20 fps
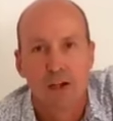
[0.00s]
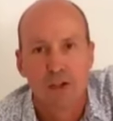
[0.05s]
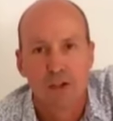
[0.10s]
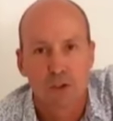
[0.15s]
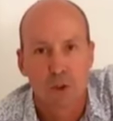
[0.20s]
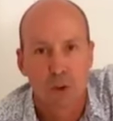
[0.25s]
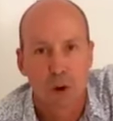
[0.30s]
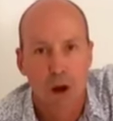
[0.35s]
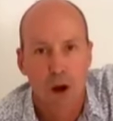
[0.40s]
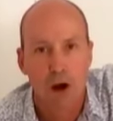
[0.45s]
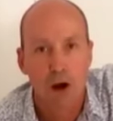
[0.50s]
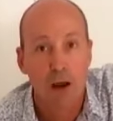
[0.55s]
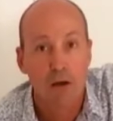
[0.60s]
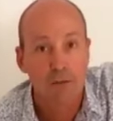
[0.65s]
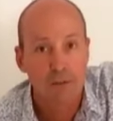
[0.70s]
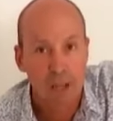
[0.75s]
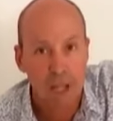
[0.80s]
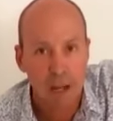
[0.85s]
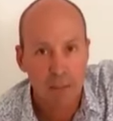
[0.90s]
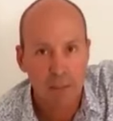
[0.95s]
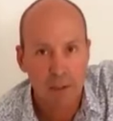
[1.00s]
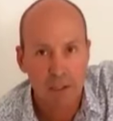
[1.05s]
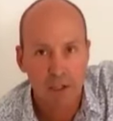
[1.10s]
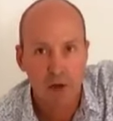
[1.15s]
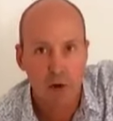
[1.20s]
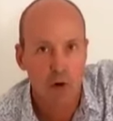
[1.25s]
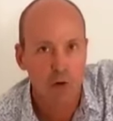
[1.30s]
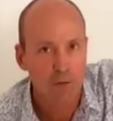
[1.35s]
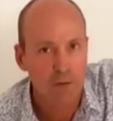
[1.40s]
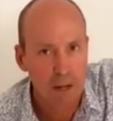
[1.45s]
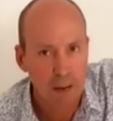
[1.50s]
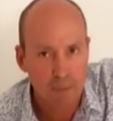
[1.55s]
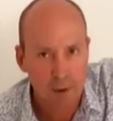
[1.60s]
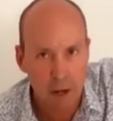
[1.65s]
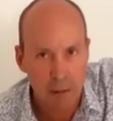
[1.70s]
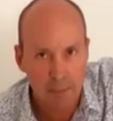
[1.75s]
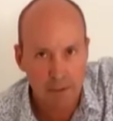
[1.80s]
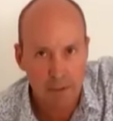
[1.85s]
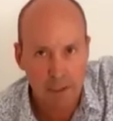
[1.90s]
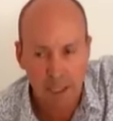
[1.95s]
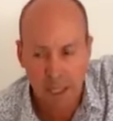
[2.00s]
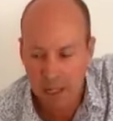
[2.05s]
So RF cabling or fiber optic